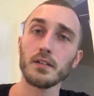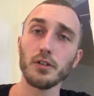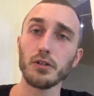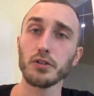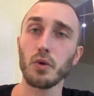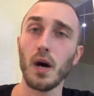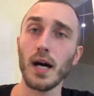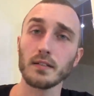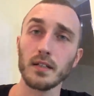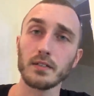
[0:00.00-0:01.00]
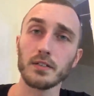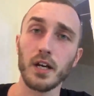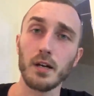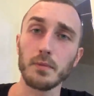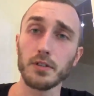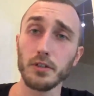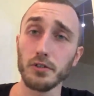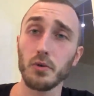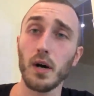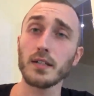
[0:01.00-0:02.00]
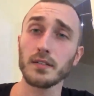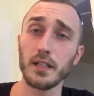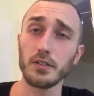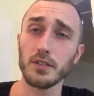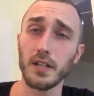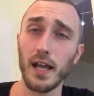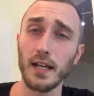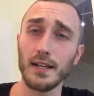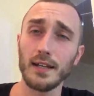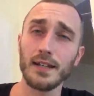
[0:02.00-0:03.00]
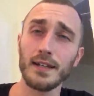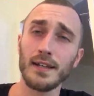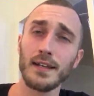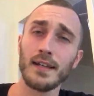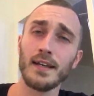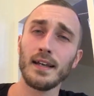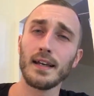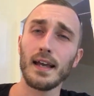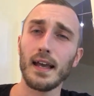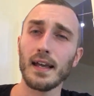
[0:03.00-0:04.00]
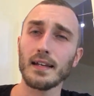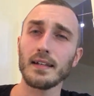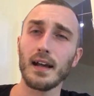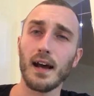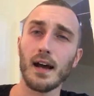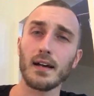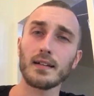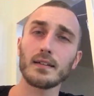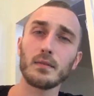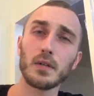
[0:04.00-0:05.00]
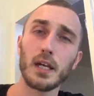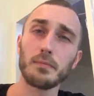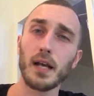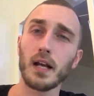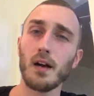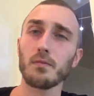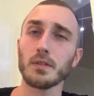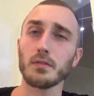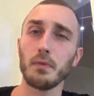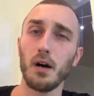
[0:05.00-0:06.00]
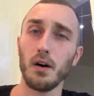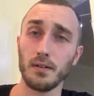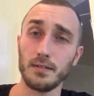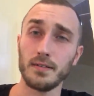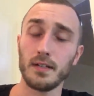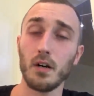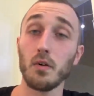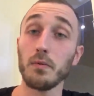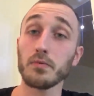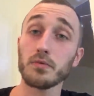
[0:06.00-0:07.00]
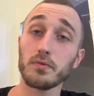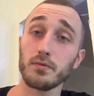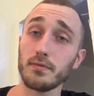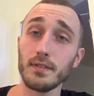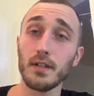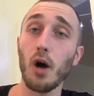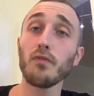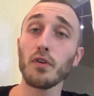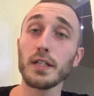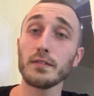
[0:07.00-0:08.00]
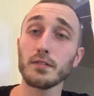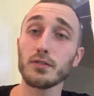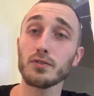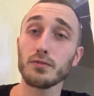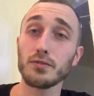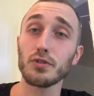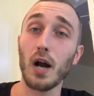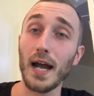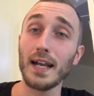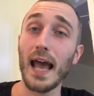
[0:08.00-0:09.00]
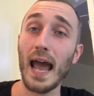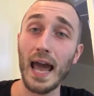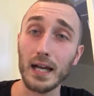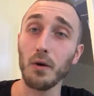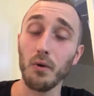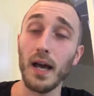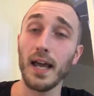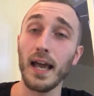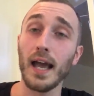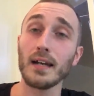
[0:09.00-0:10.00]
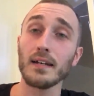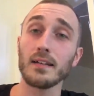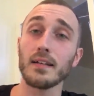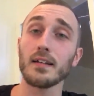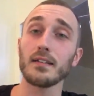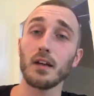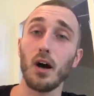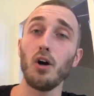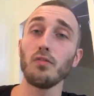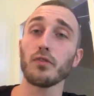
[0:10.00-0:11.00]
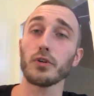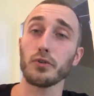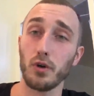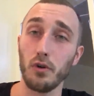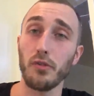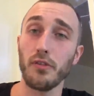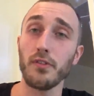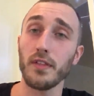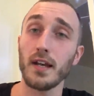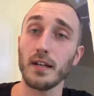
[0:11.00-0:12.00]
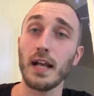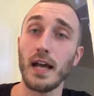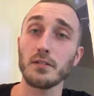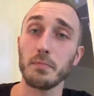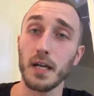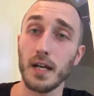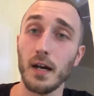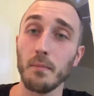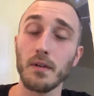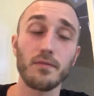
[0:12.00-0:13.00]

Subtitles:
do your squats, ladies and gentlemen. Do your squats and eat your steak, and we'll keep that government small. Or we'll hopefully try to hack away at the overgrowth that it has become.